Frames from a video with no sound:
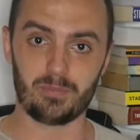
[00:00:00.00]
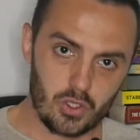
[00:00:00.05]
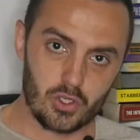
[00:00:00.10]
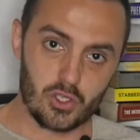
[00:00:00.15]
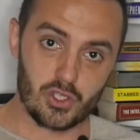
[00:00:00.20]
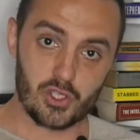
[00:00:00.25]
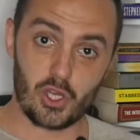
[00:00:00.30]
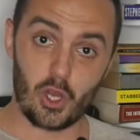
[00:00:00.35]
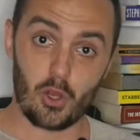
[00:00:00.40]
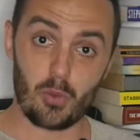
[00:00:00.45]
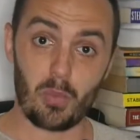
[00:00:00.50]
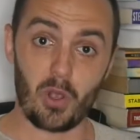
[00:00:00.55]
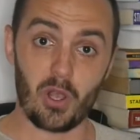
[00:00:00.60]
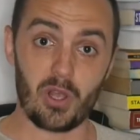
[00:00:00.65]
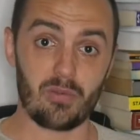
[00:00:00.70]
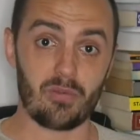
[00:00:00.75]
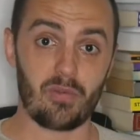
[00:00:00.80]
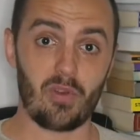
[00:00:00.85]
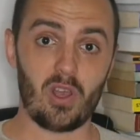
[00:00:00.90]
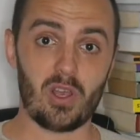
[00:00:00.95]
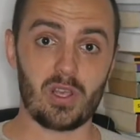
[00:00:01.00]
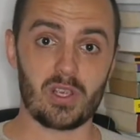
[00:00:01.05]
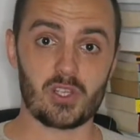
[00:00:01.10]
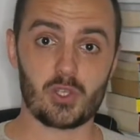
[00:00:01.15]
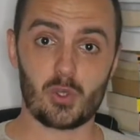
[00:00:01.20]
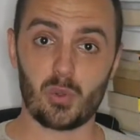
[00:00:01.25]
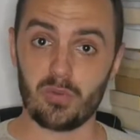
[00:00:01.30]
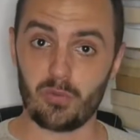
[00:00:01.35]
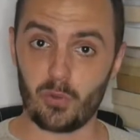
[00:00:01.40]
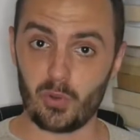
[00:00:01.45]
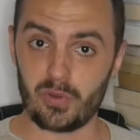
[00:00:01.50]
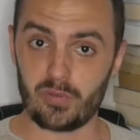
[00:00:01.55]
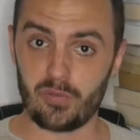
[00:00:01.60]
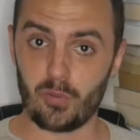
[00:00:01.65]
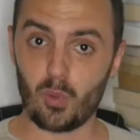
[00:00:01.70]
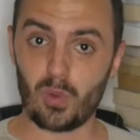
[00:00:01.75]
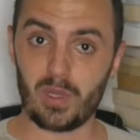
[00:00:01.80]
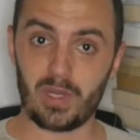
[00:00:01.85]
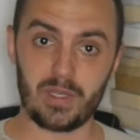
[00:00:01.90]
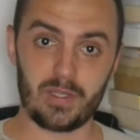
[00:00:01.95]
So my advice to avoid
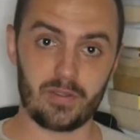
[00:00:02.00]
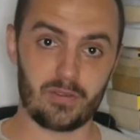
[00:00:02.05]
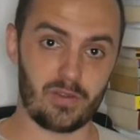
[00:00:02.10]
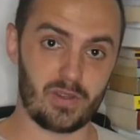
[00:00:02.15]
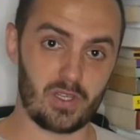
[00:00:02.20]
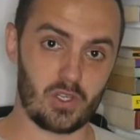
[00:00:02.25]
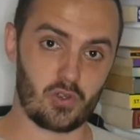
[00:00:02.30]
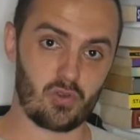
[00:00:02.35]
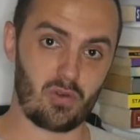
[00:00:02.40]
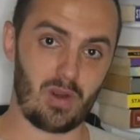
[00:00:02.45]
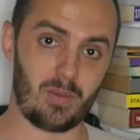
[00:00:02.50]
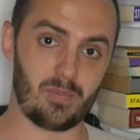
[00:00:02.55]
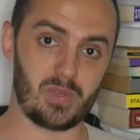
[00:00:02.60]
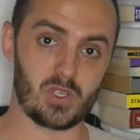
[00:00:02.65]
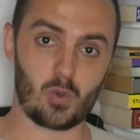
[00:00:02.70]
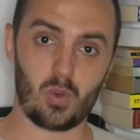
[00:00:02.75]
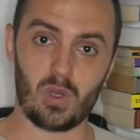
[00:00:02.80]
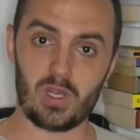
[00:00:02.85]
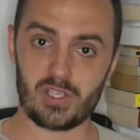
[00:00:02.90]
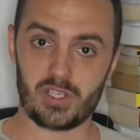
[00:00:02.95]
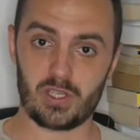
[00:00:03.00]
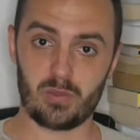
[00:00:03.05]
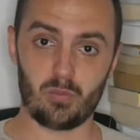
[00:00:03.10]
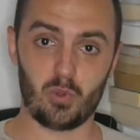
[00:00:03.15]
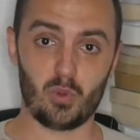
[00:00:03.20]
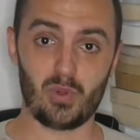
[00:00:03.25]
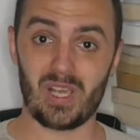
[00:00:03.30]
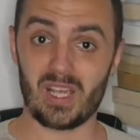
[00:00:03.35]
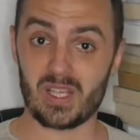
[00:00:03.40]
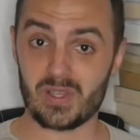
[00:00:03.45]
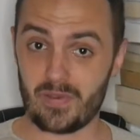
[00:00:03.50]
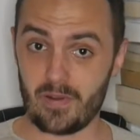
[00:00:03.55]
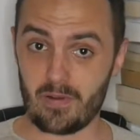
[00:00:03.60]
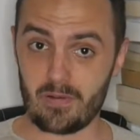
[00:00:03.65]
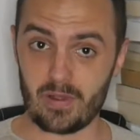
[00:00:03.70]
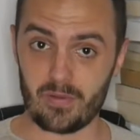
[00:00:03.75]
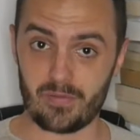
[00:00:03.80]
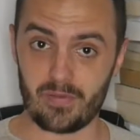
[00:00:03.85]
falling into this trap is quite simple, yet it's very